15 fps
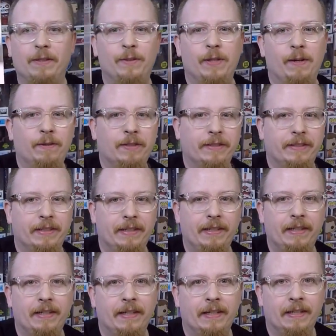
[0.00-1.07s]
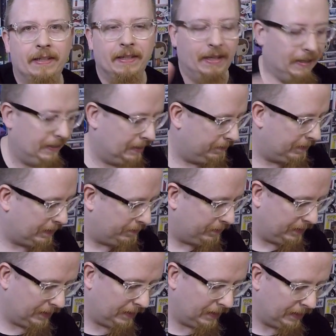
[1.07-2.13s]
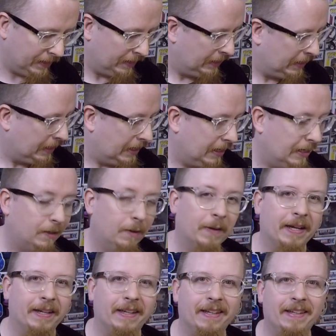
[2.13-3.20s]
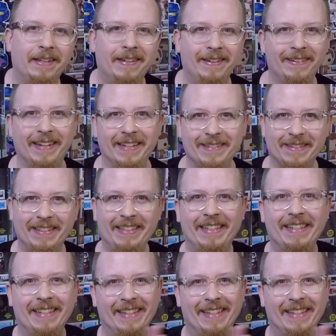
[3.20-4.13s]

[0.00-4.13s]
so that one's exciting. I love that one. Uh, okay, you guys ready? I